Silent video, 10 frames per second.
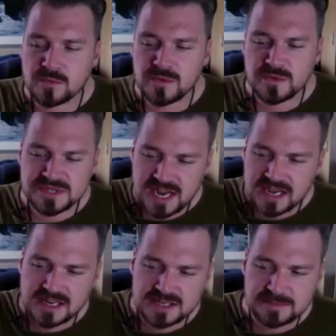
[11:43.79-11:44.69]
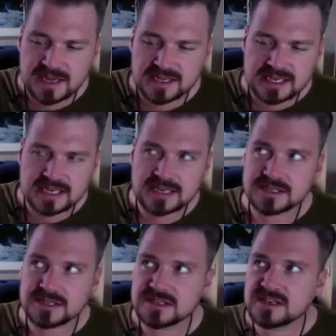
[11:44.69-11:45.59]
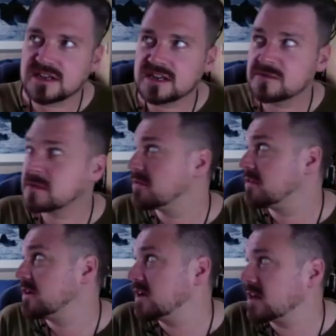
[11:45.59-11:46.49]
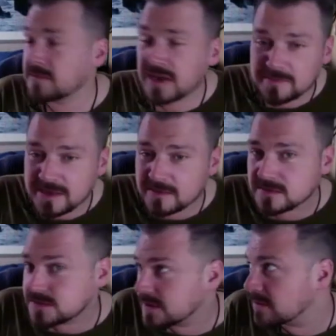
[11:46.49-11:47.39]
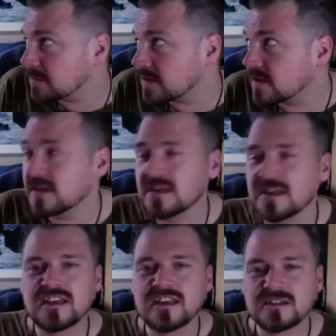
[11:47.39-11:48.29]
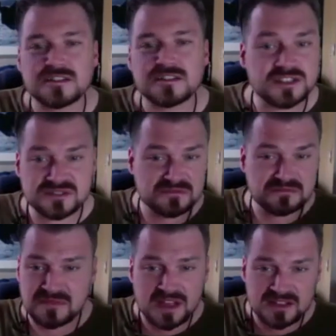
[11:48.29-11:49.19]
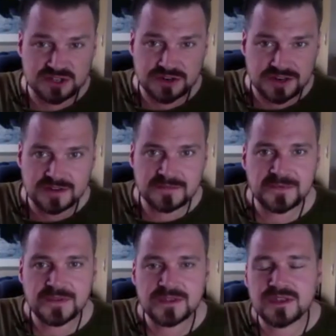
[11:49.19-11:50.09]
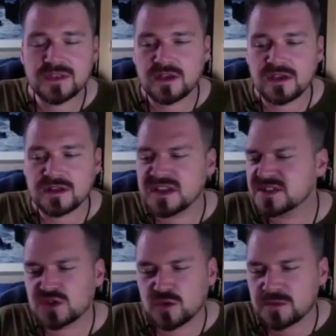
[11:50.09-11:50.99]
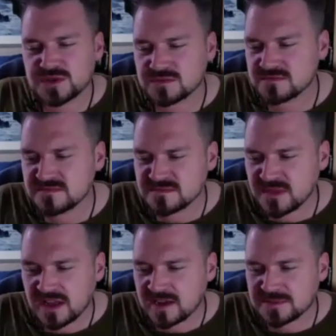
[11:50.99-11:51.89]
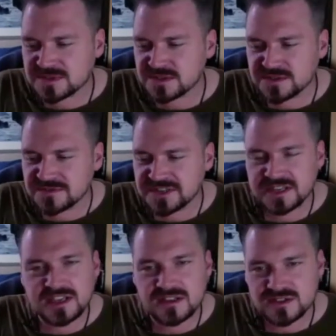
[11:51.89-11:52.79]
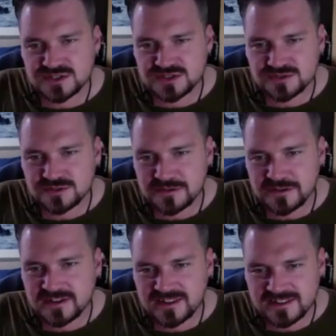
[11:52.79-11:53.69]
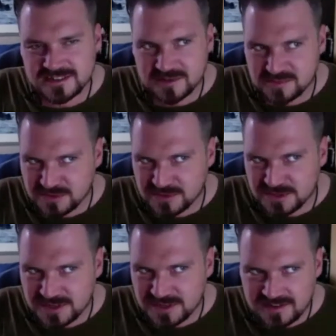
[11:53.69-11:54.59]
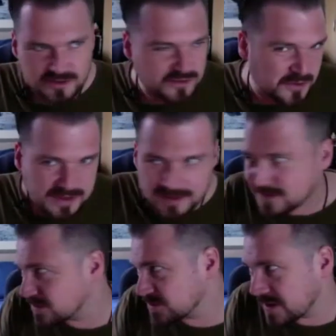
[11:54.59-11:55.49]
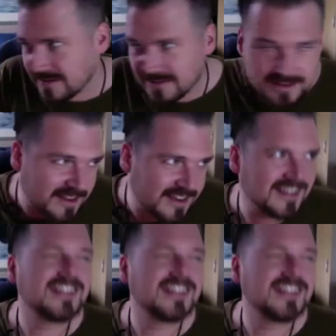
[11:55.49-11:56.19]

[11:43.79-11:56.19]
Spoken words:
we were sat in his back garden, and I remember thinking he might be able to hear me, because it's like joint. And he told me some absolute ridiculous story. He said, bullshit, not for allowed to swear on it.